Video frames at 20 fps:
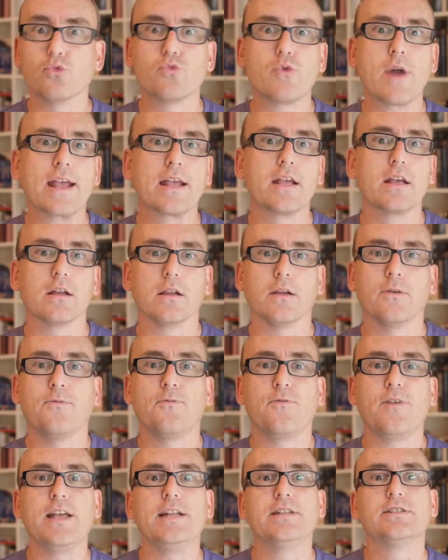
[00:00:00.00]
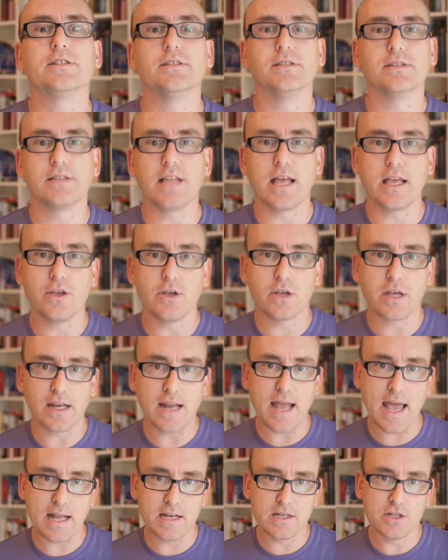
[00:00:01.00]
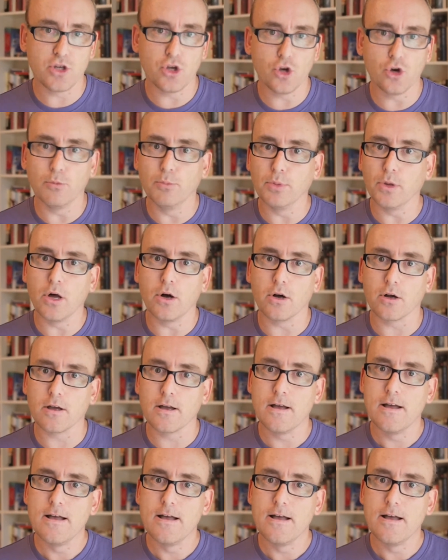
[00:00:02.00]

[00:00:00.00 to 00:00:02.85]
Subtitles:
regular features that you can add to your blog.